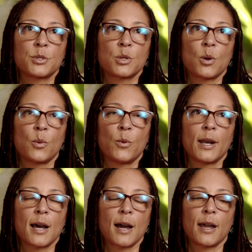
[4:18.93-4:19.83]
So
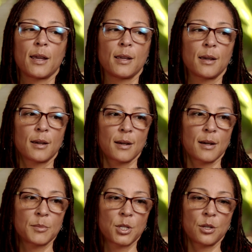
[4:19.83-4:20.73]
when I
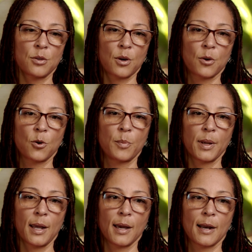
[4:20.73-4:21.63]
come to New Hope
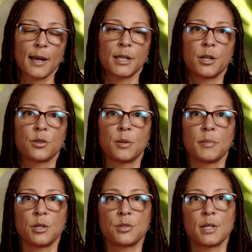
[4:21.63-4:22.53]
and I hear the
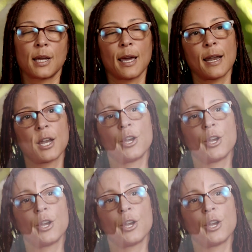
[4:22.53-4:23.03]
music and I